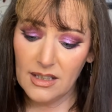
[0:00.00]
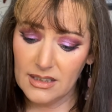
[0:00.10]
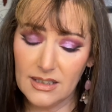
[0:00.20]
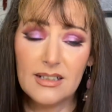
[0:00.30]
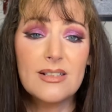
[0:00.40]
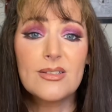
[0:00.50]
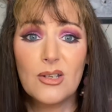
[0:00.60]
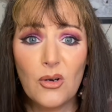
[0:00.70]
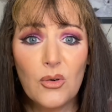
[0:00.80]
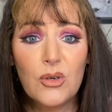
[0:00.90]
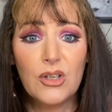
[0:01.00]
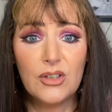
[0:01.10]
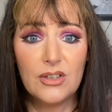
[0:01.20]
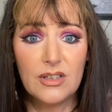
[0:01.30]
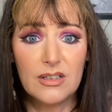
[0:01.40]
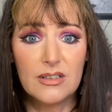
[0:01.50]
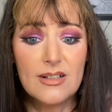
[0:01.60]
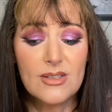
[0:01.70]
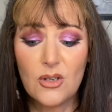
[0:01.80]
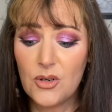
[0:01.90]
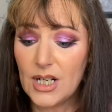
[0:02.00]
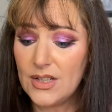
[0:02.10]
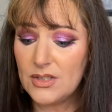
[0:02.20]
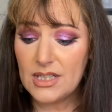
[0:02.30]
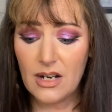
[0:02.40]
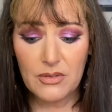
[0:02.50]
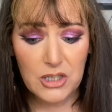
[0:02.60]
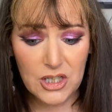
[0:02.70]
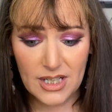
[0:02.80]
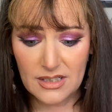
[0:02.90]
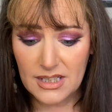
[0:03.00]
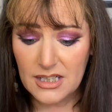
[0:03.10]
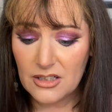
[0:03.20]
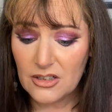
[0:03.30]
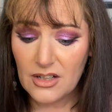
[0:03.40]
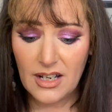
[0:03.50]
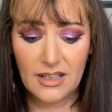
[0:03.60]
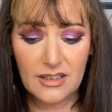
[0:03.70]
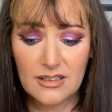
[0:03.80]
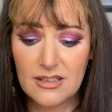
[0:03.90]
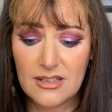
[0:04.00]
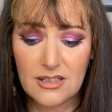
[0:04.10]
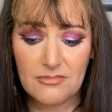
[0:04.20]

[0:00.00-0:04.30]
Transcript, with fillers: It's so good. So good. I used every shade in here and